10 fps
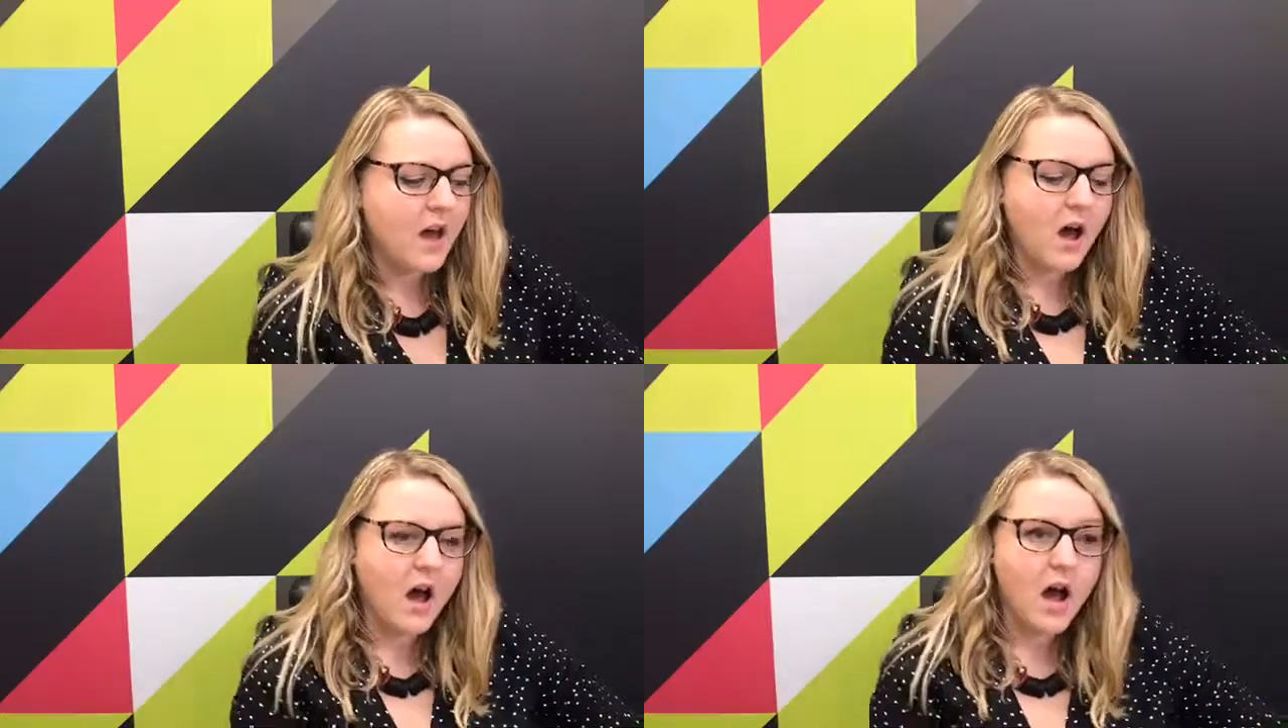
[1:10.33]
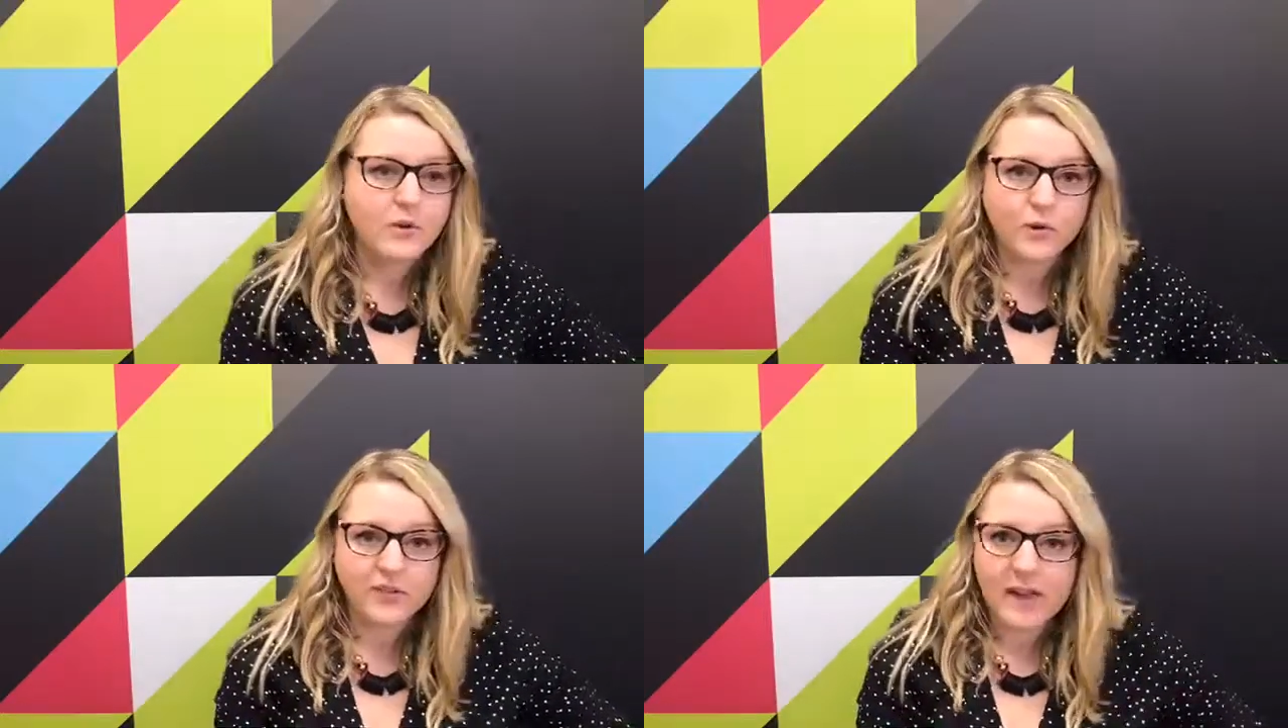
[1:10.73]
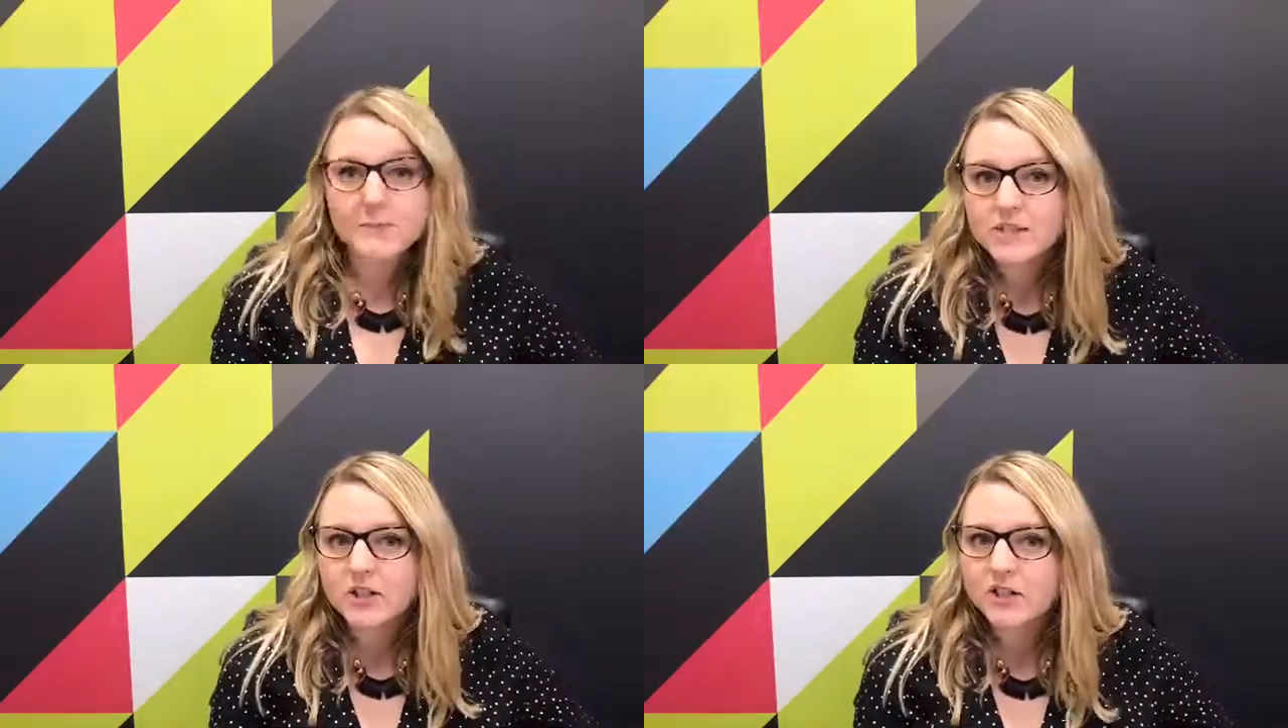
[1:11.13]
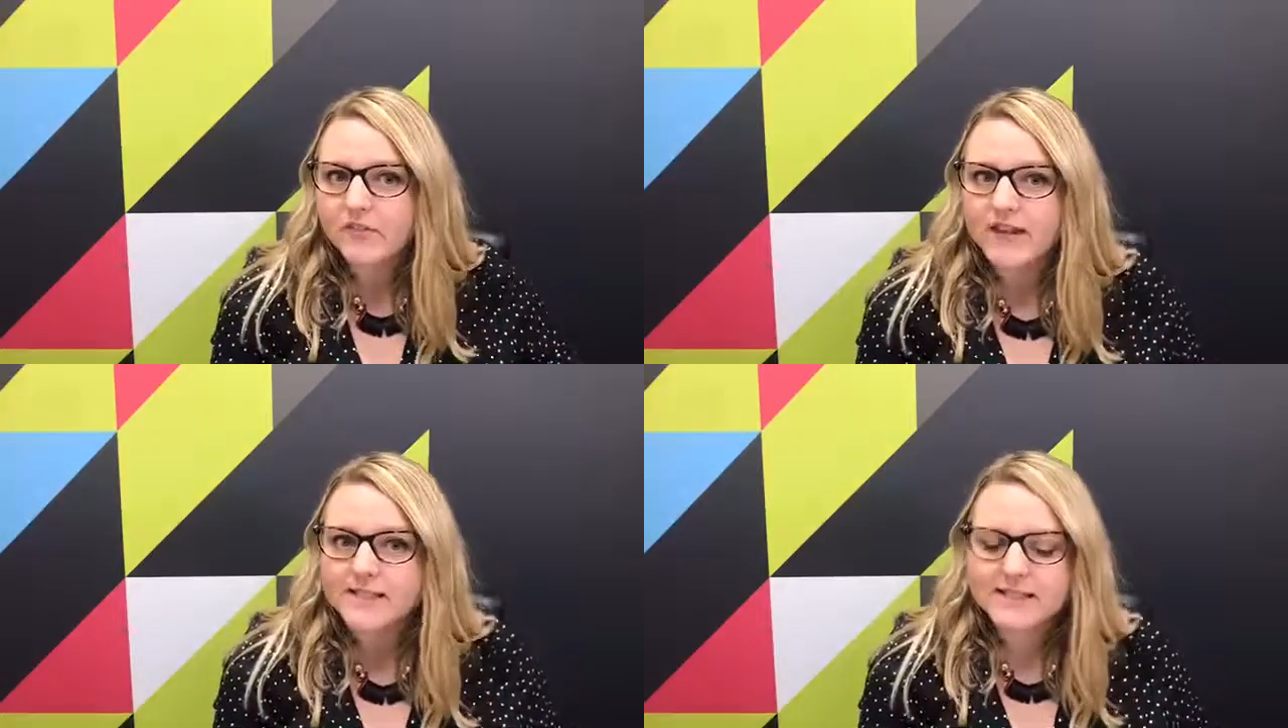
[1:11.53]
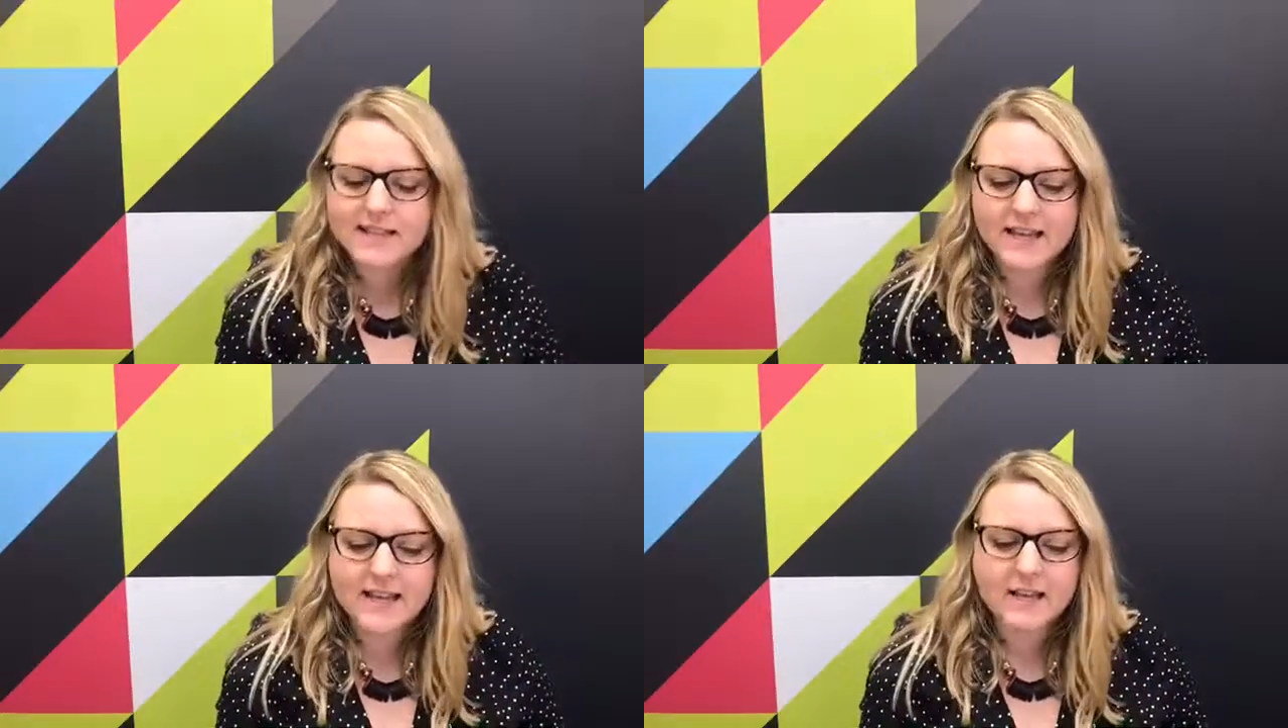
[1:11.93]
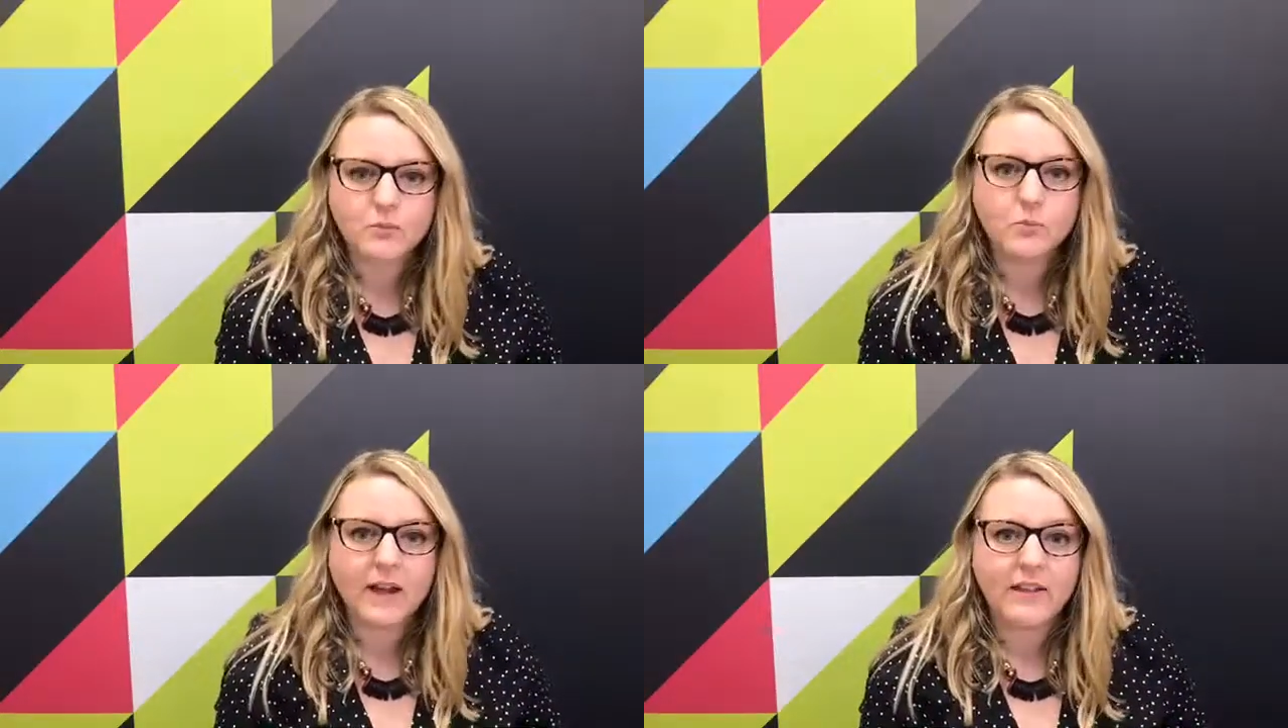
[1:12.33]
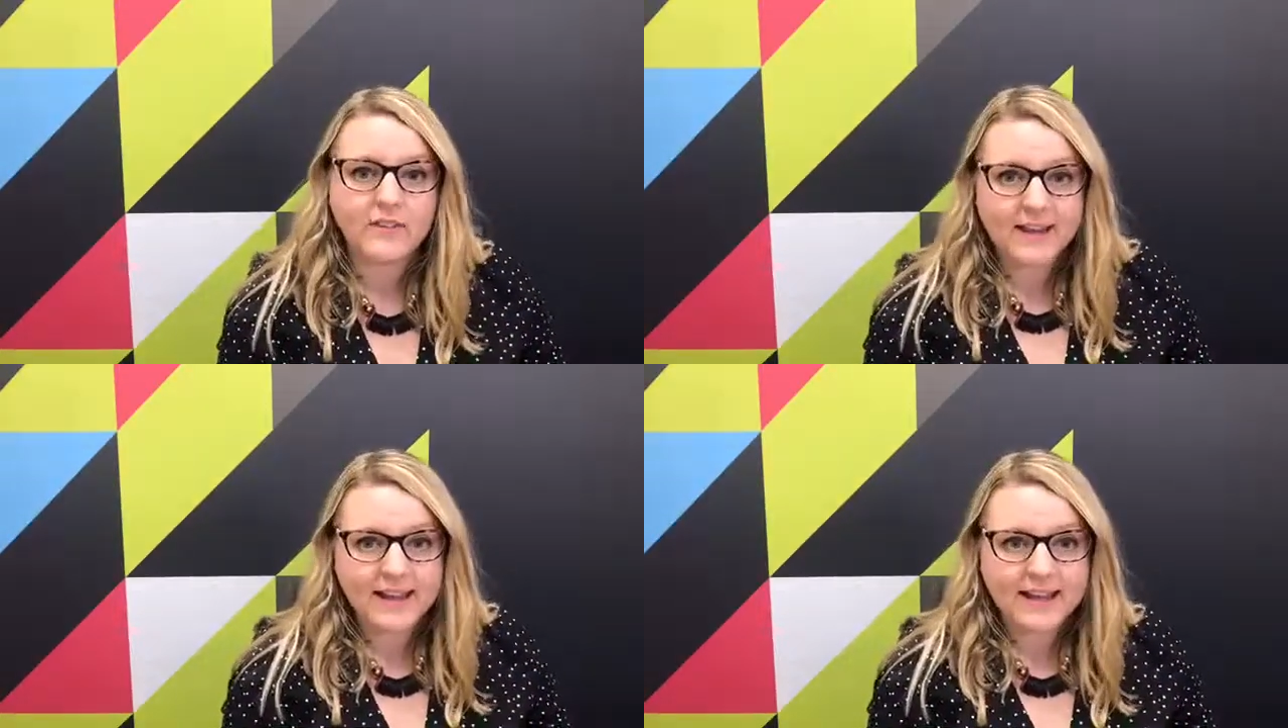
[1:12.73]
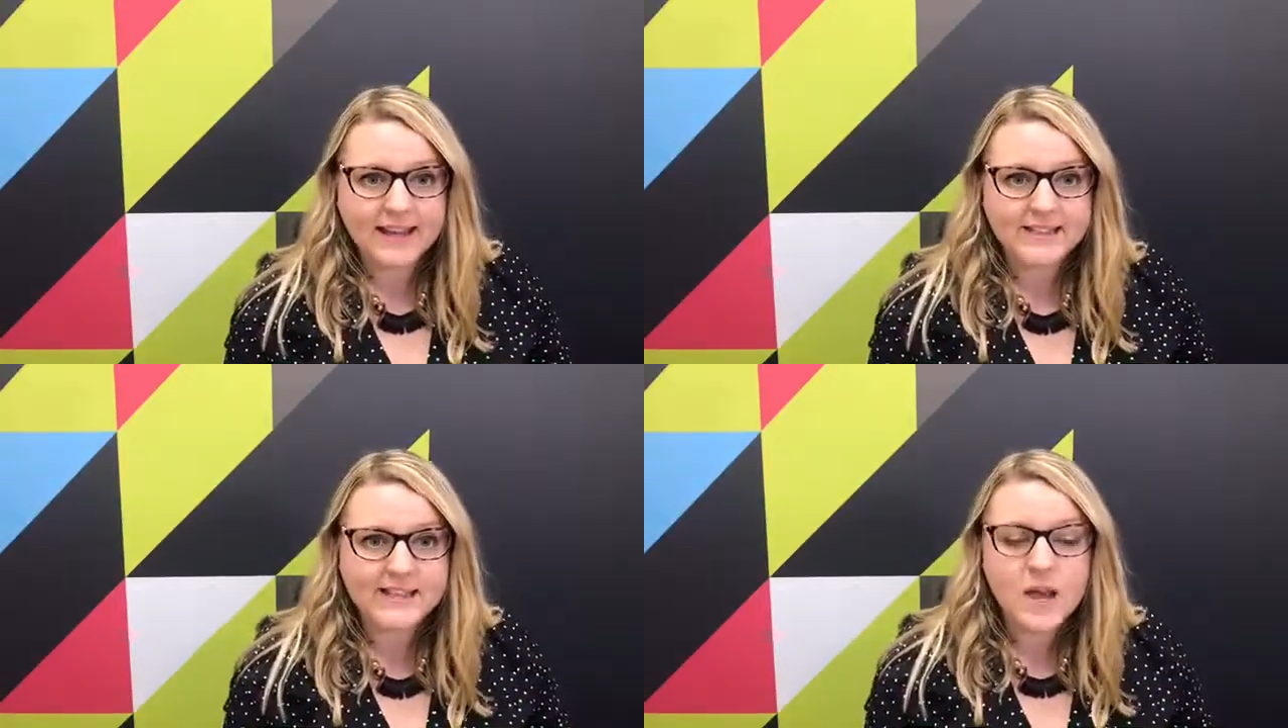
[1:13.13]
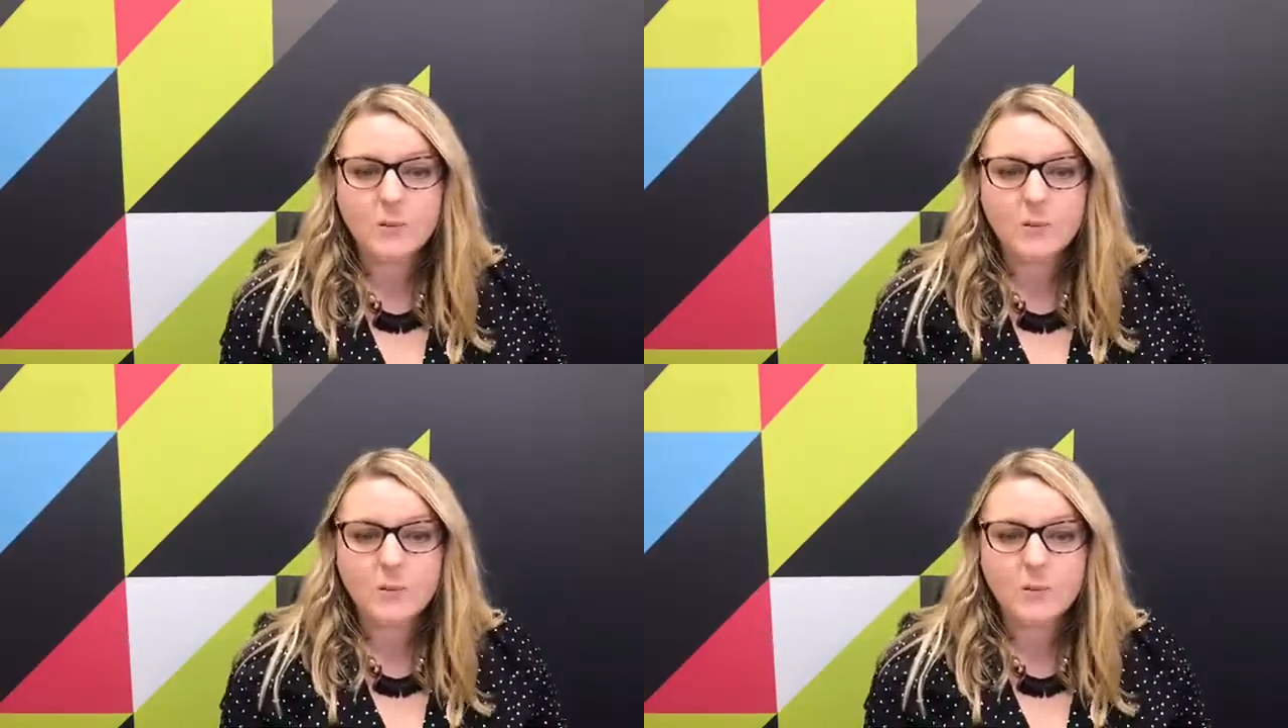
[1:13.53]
Northampton University, with Leeds,